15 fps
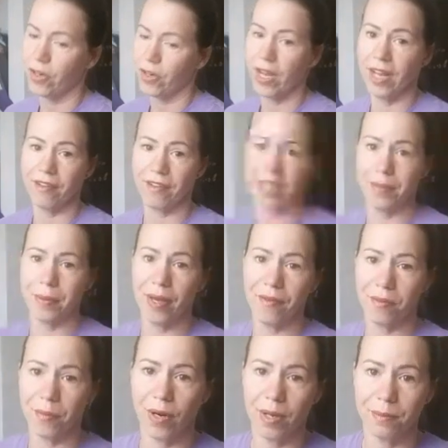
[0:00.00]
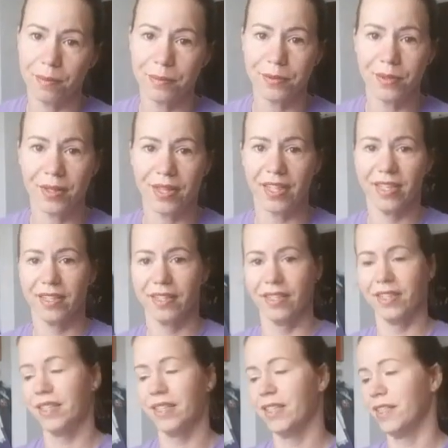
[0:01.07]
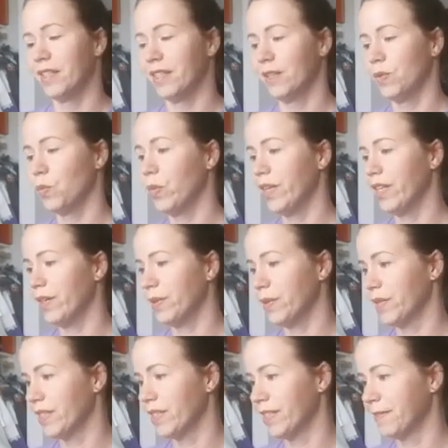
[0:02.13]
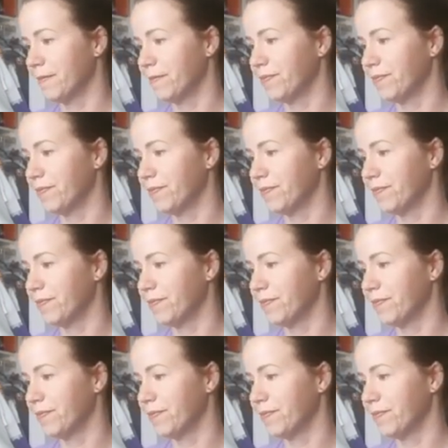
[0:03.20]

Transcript: drive. I keep having problems with the Windows.